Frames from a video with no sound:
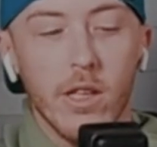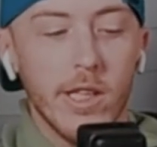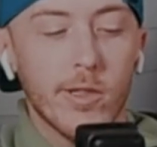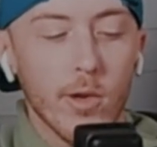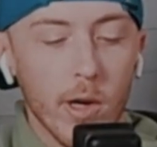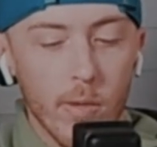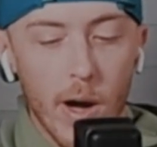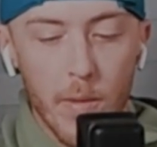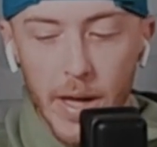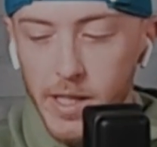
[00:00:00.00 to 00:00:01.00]
The Detroit
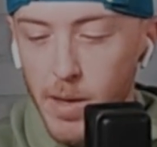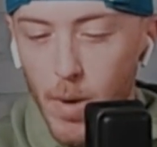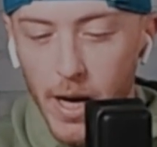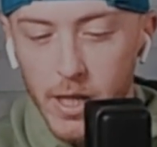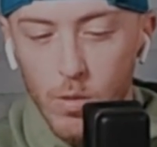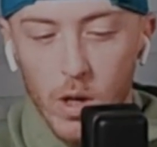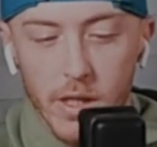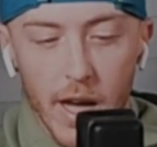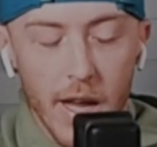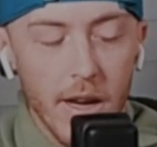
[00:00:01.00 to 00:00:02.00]
Red Wings at minus
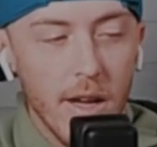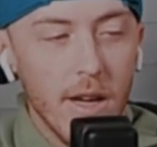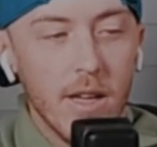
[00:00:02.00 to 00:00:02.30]
110